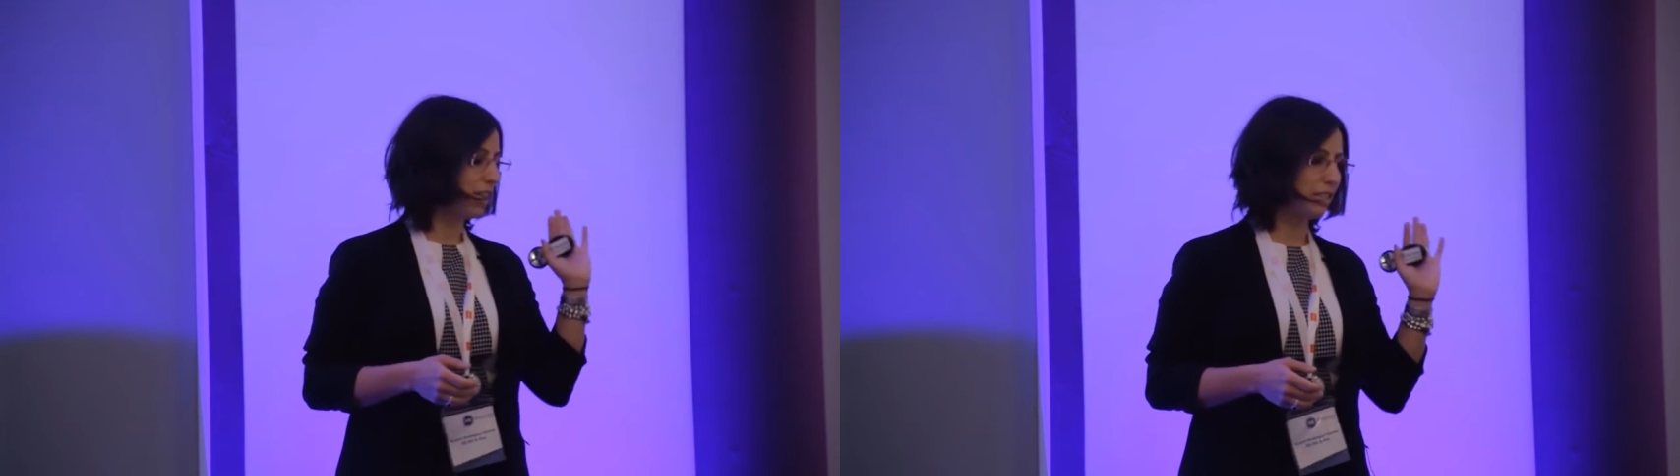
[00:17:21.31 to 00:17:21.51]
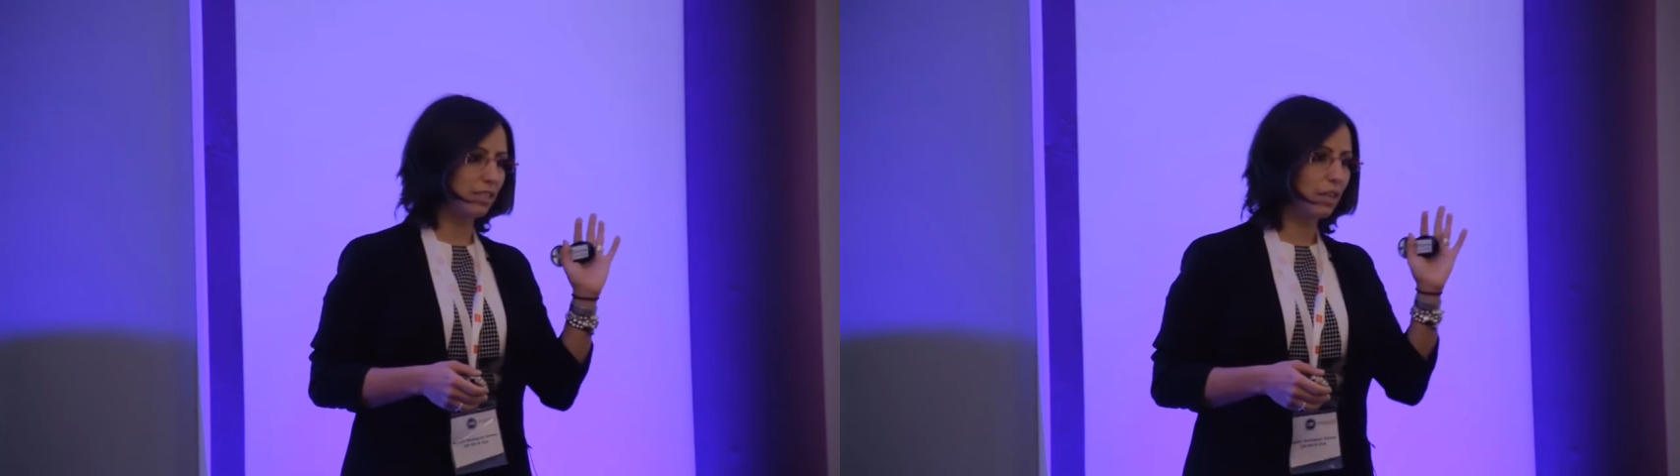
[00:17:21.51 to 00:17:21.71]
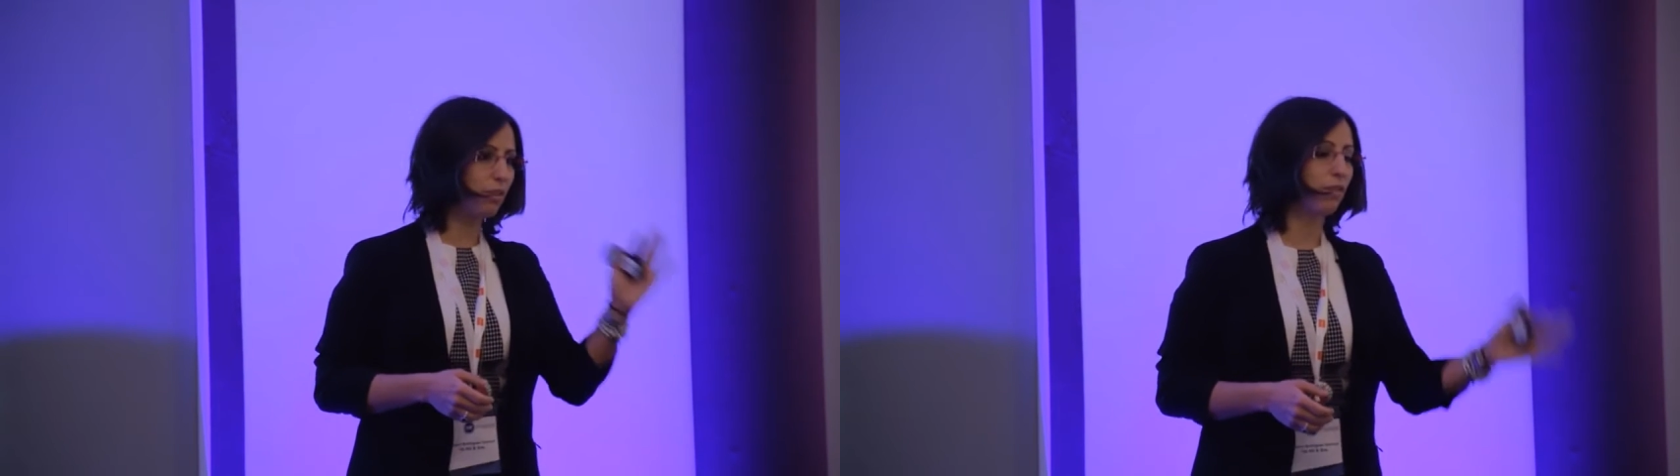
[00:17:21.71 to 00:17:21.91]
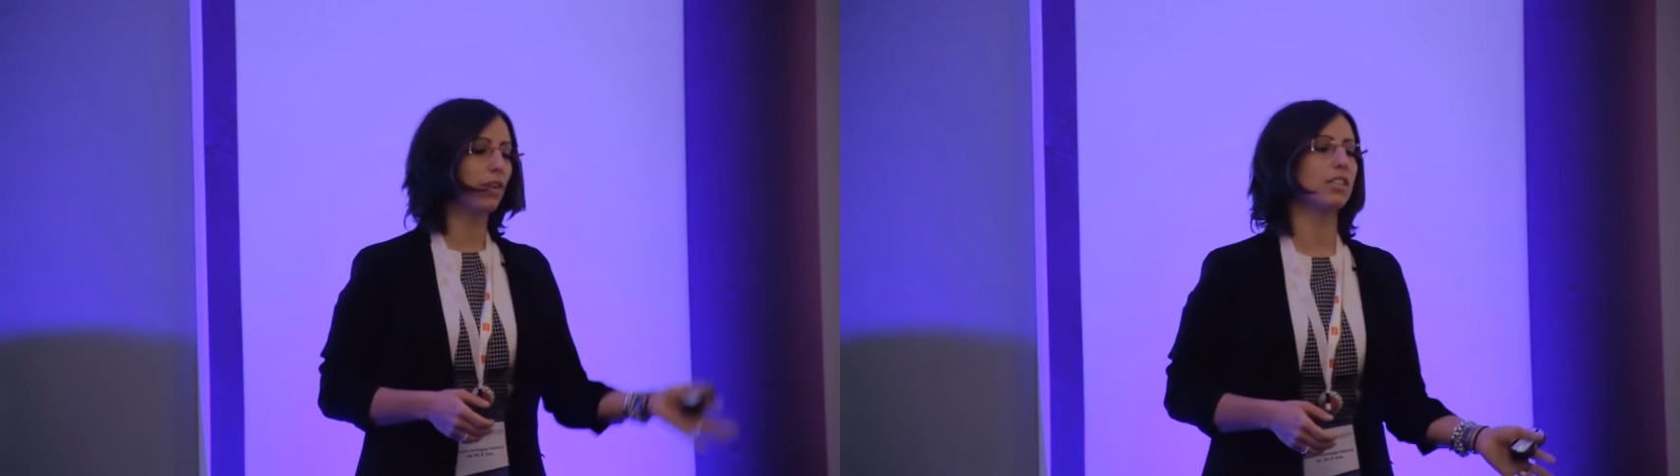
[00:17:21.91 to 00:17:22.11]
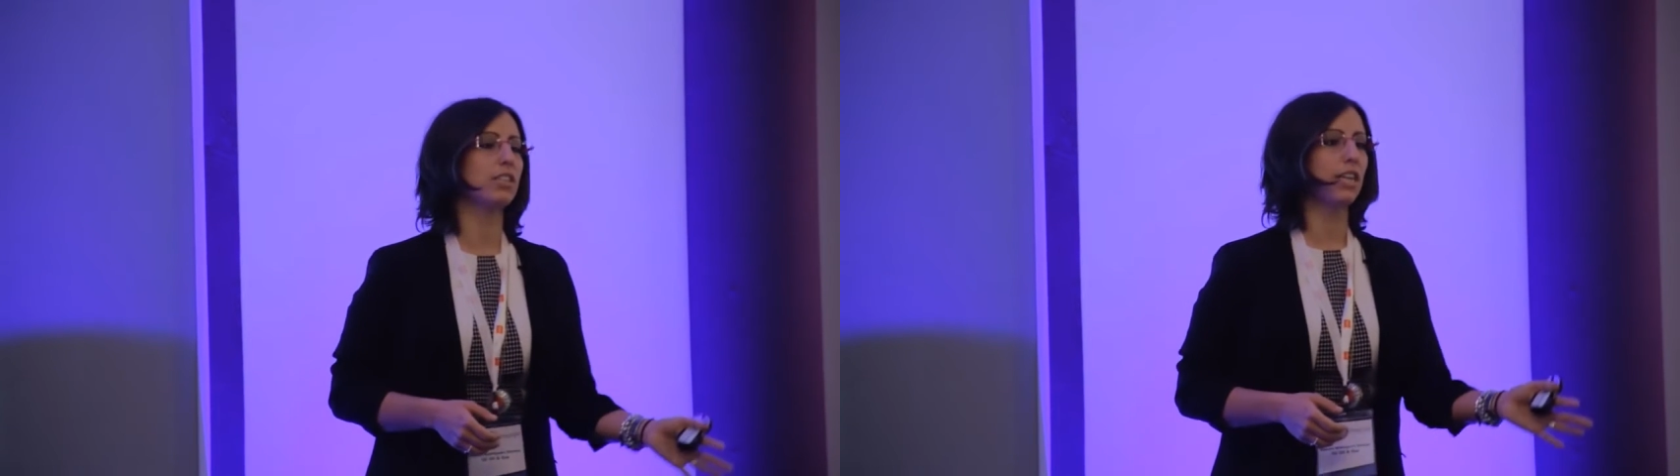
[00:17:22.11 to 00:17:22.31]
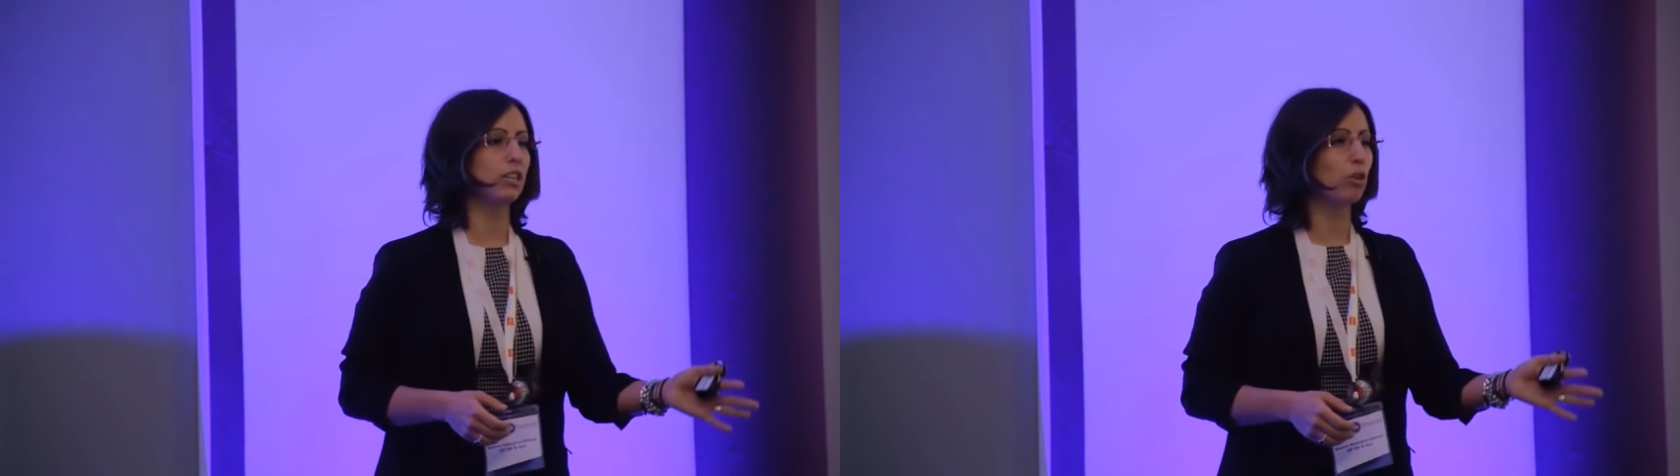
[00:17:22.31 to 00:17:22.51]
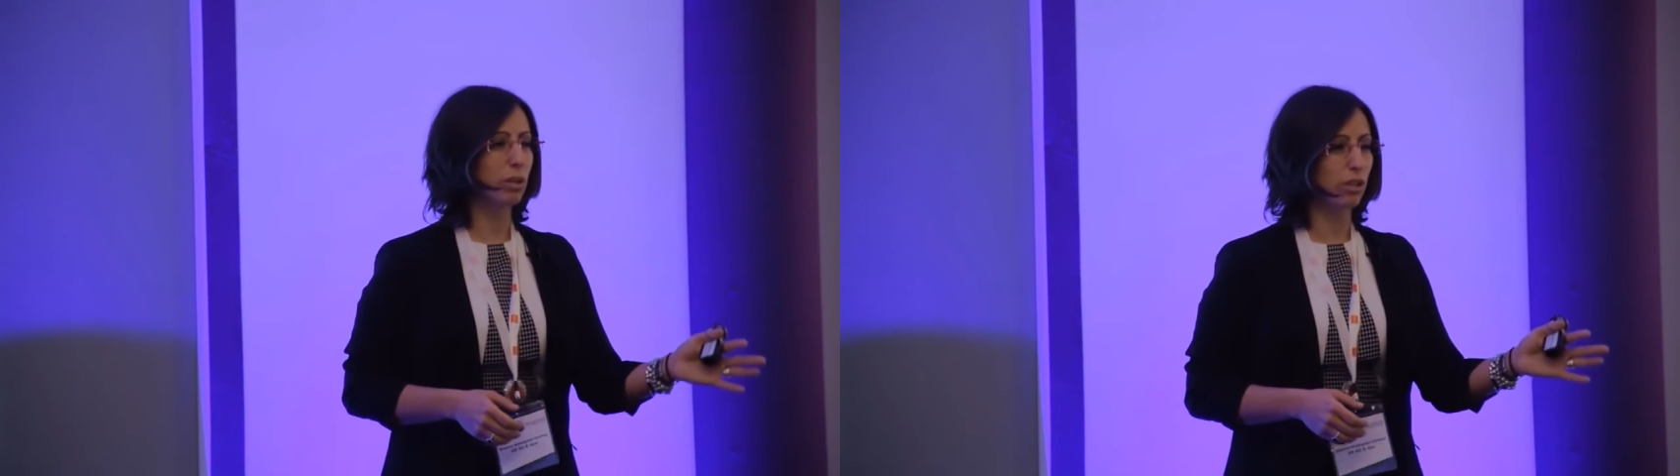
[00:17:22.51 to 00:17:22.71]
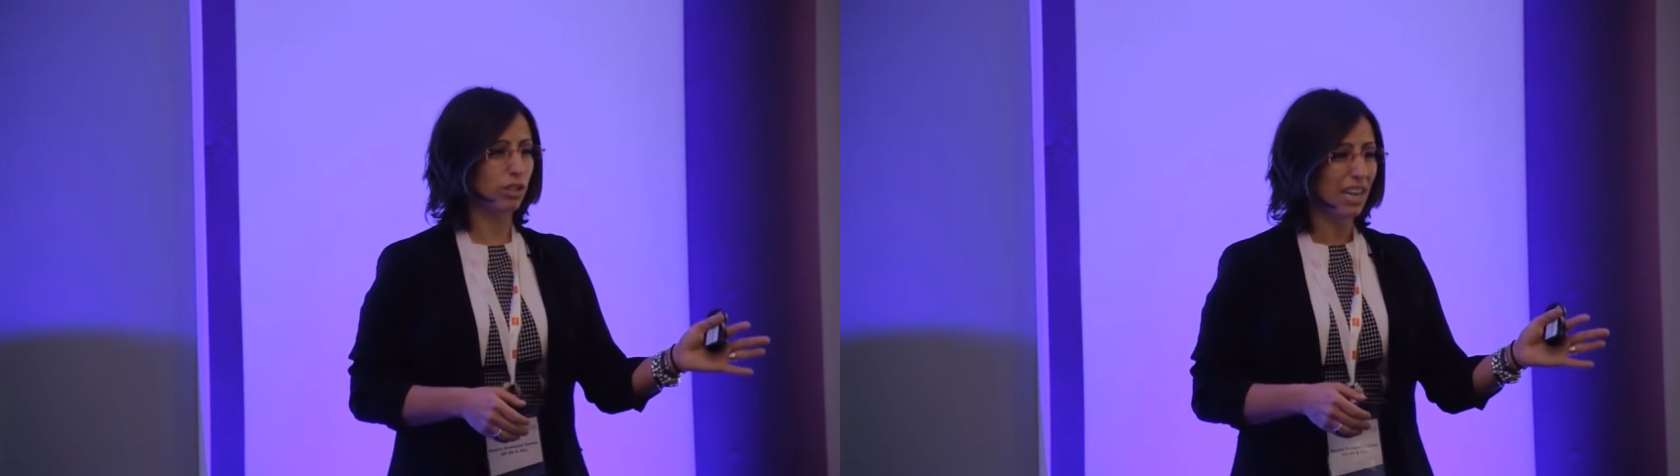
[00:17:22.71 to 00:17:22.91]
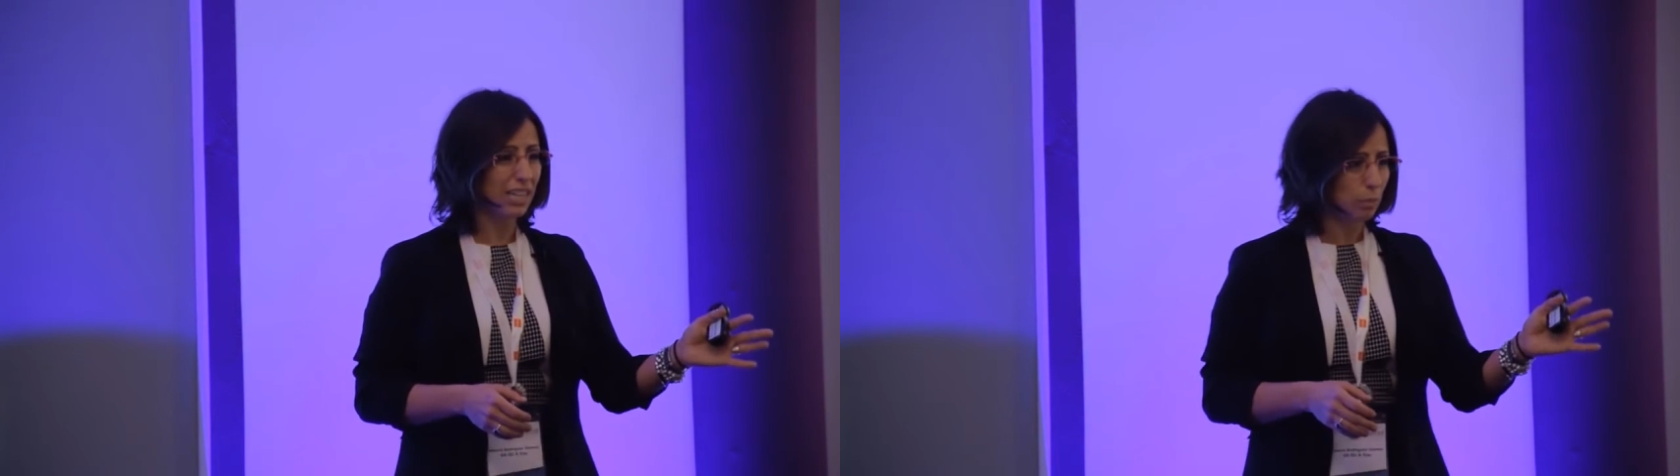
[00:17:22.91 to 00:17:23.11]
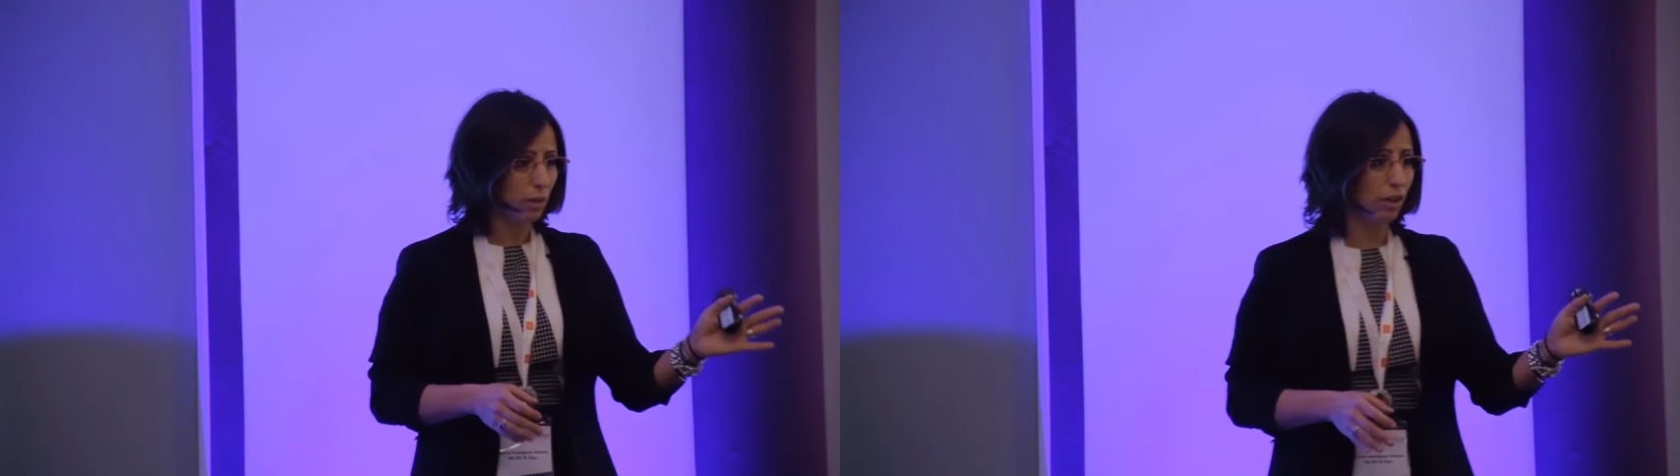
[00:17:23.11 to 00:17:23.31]
still differentiation, because that
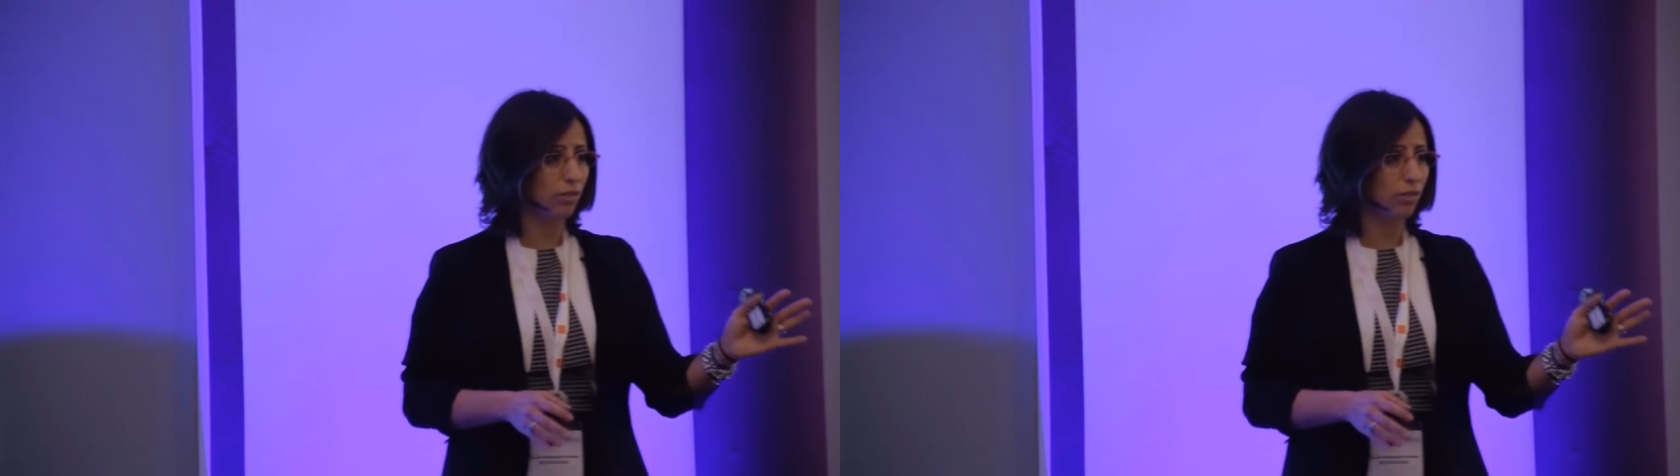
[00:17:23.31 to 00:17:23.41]
is part